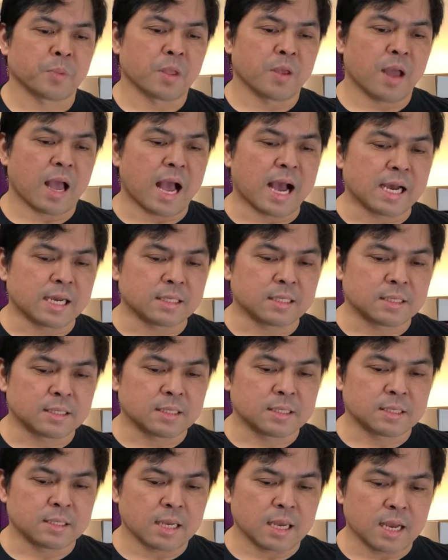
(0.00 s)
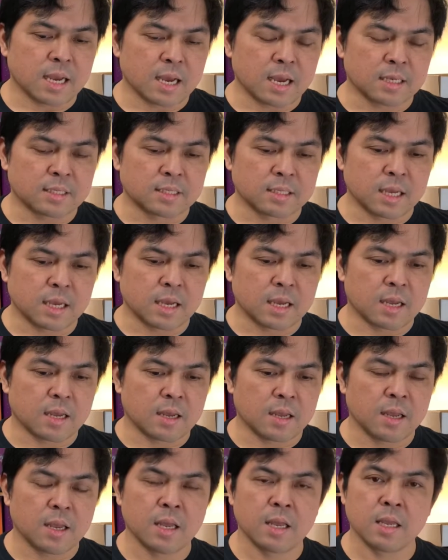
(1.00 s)
As a
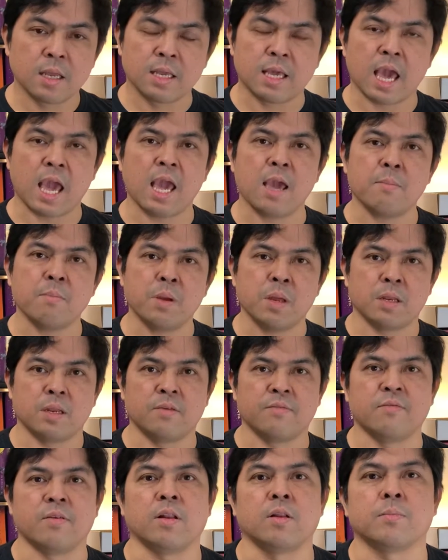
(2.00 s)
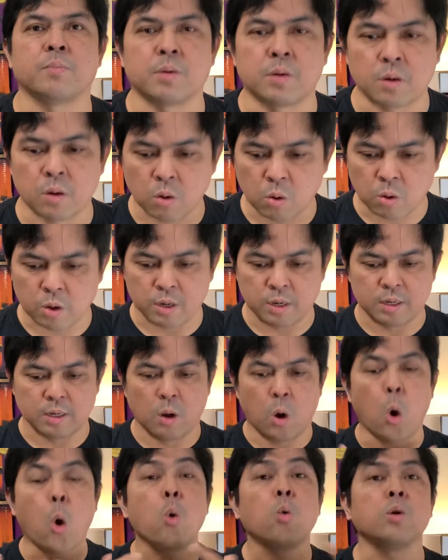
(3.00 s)
game developer or the
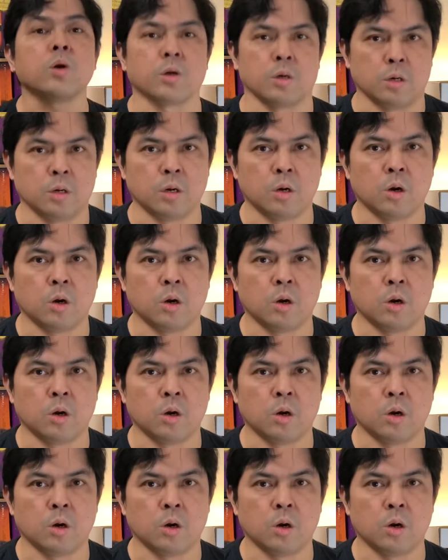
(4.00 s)
owner